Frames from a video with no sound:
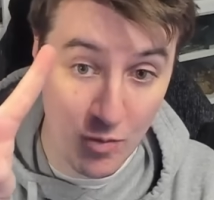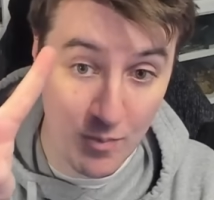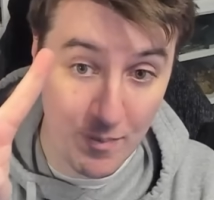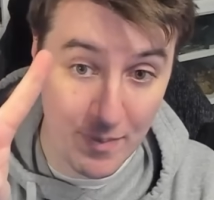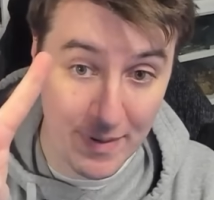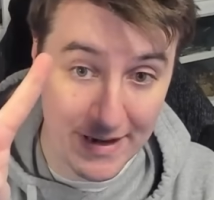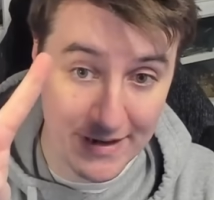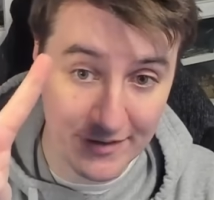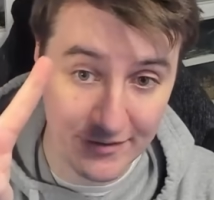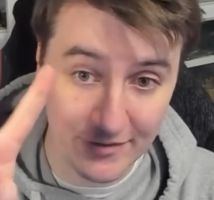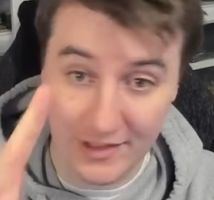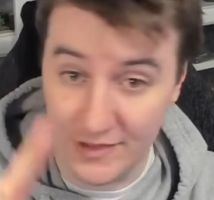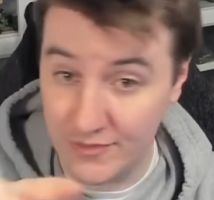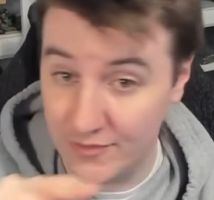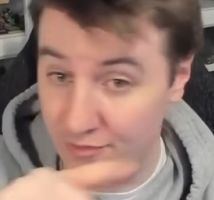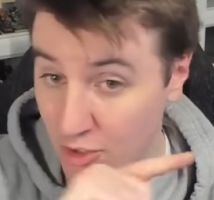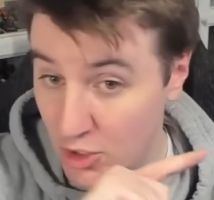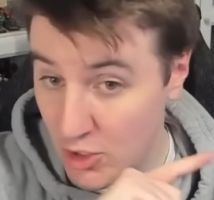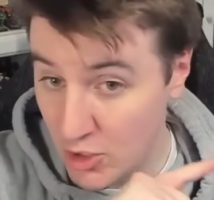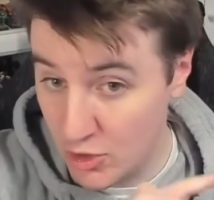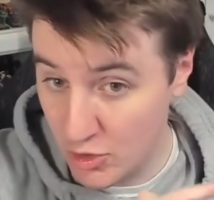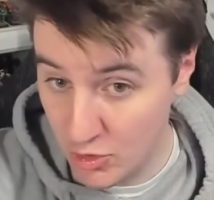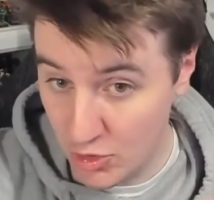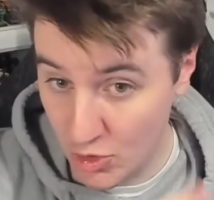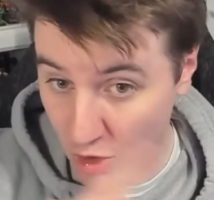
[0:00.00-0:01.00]
pieces,
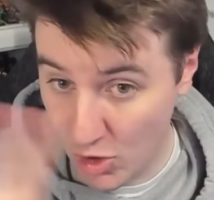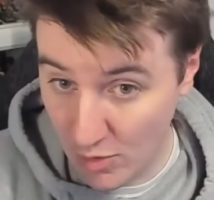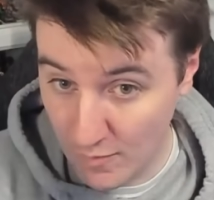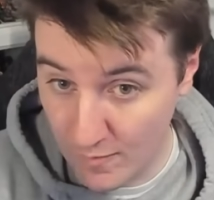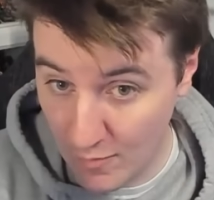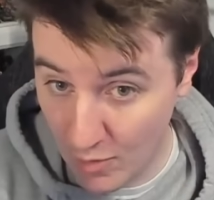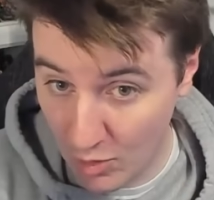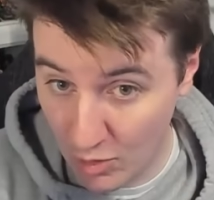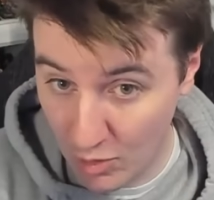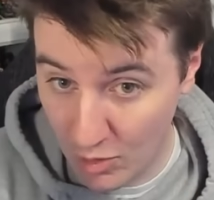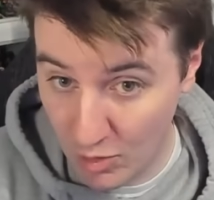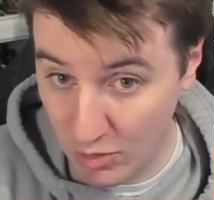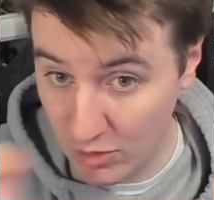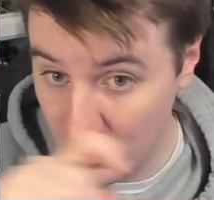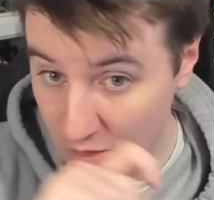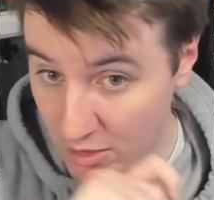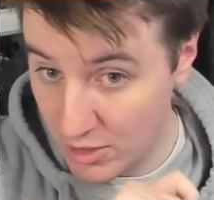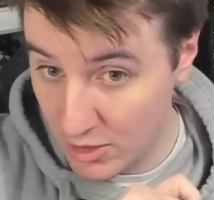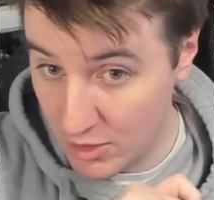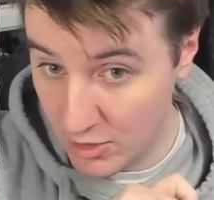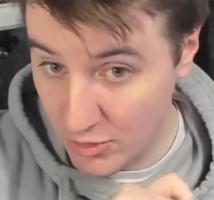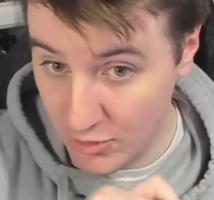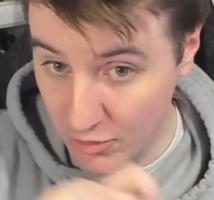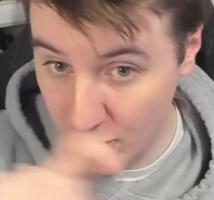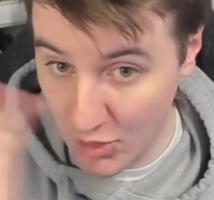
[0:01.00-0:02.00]
no more,
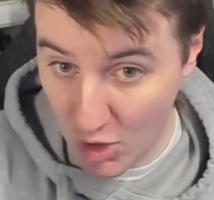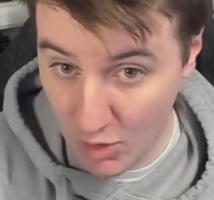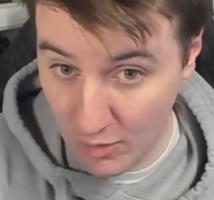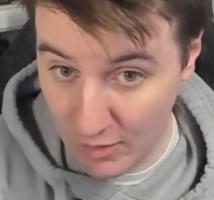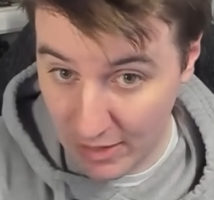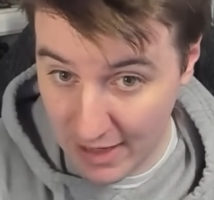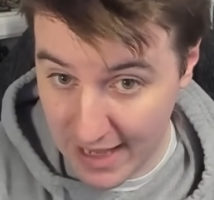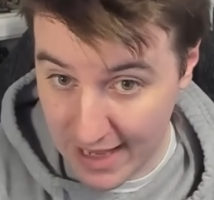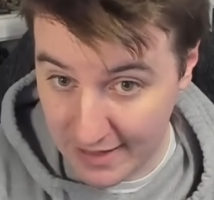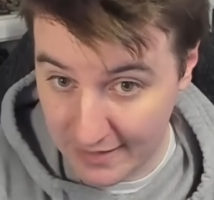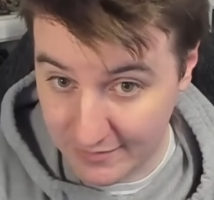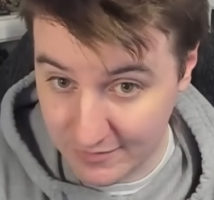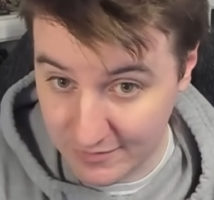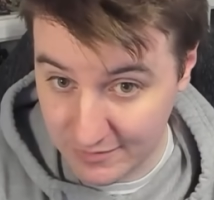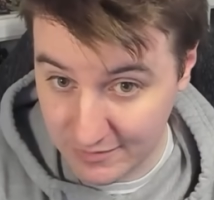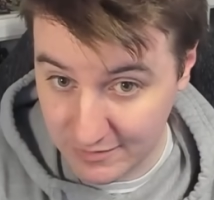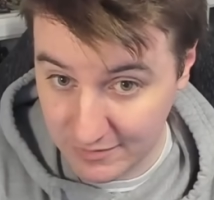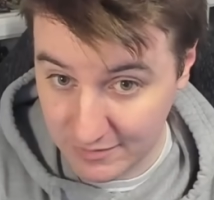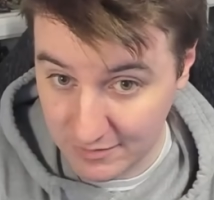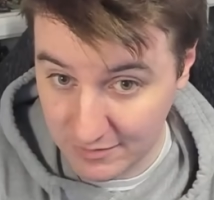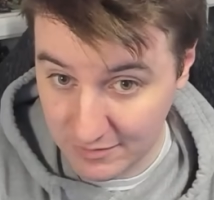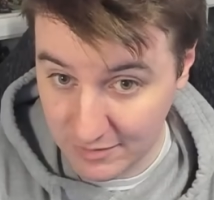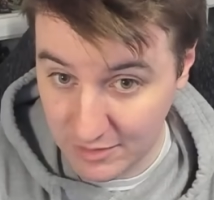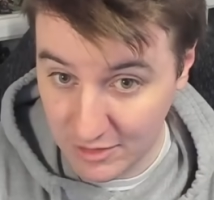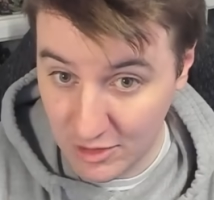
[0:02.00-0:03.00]
no less.